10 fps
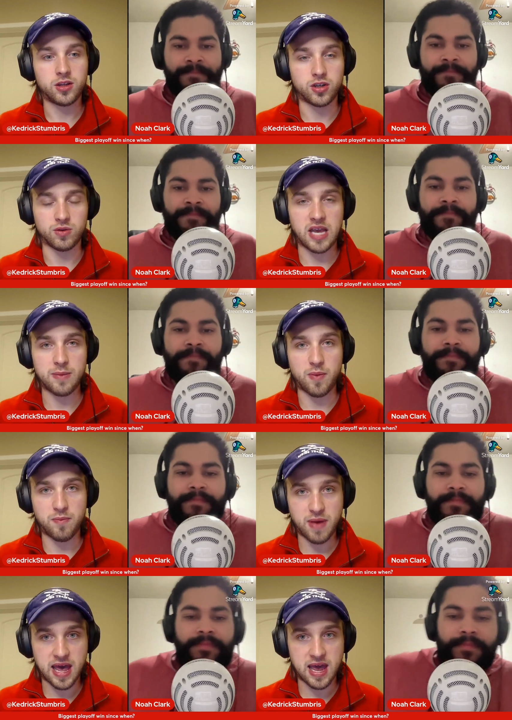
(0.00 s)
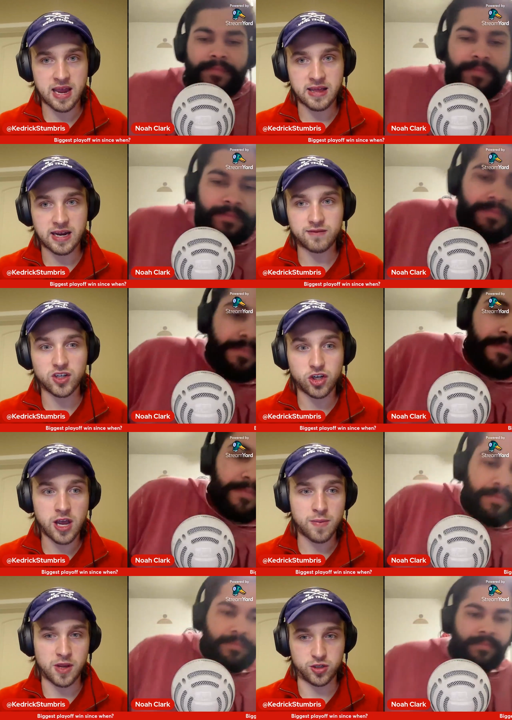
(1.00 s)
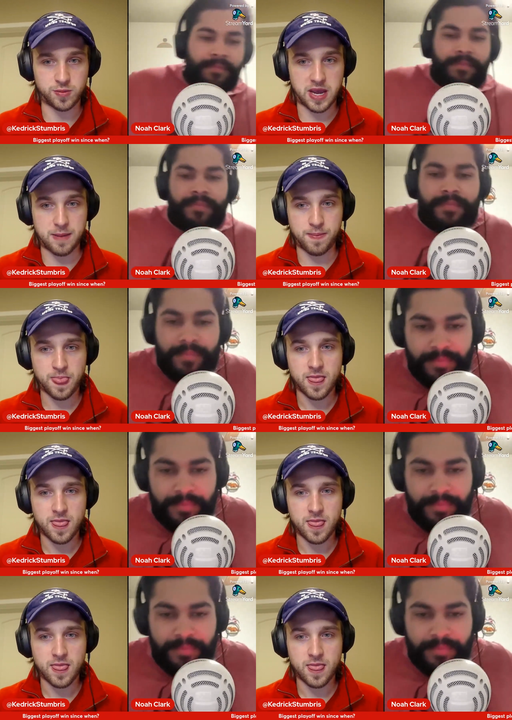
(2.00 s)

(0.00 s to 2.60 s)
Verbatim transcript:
Speaker 1: to Tampa Bay in the NFC Championship game.